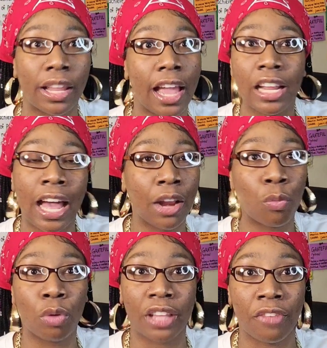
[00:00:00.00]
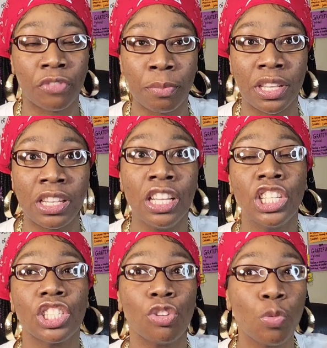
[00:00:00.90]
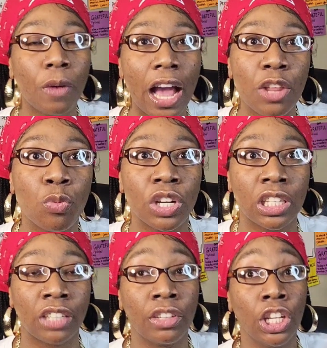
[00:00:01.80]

Like I didn't want that for me, so you probably would have